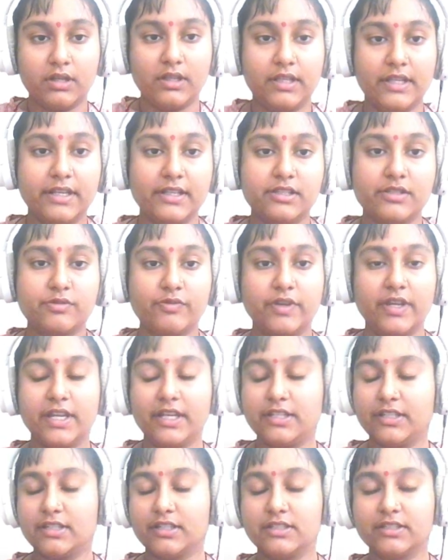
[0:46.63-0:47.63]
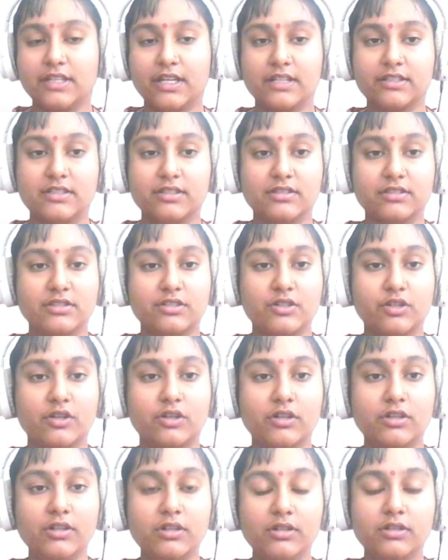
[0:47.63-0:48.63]
let's wait till it gets
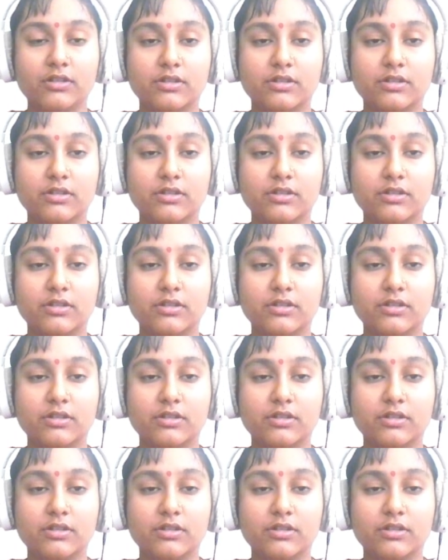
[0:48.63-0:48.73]
installed.